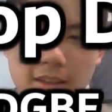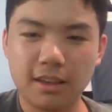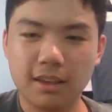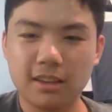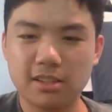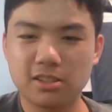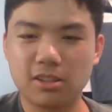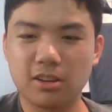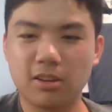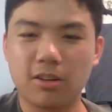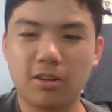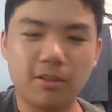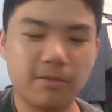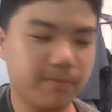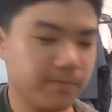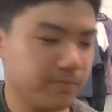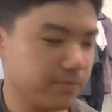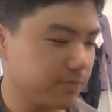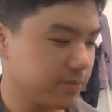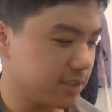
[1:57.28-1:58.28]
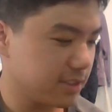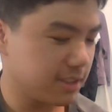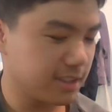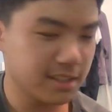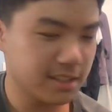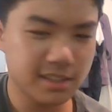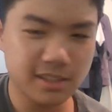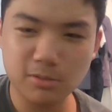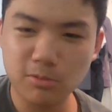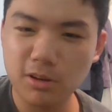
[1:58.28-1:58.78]
So
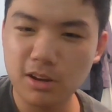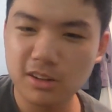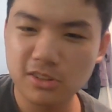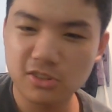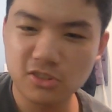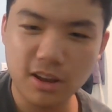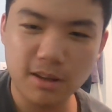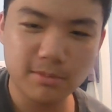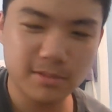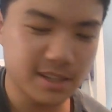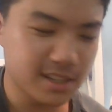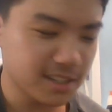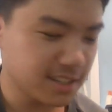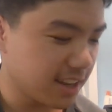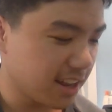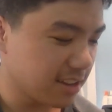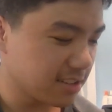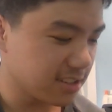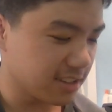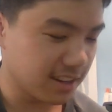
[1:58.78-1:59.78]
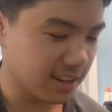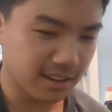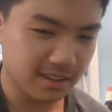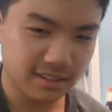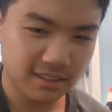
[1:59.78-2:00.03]
this is what drop D sounds like.